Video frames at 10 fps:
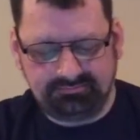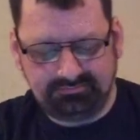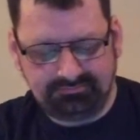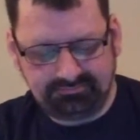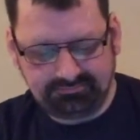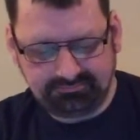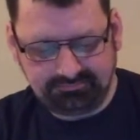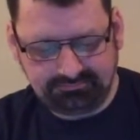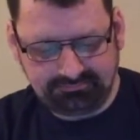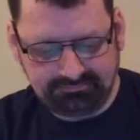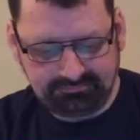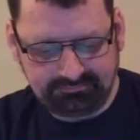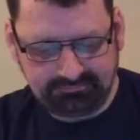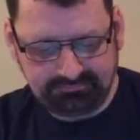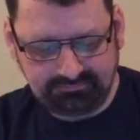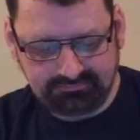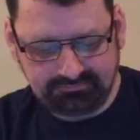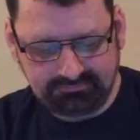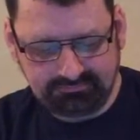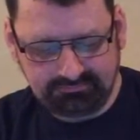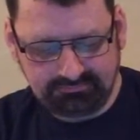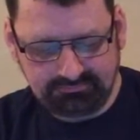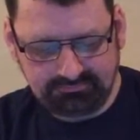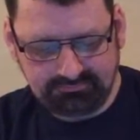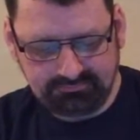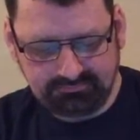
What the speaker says: [no speech]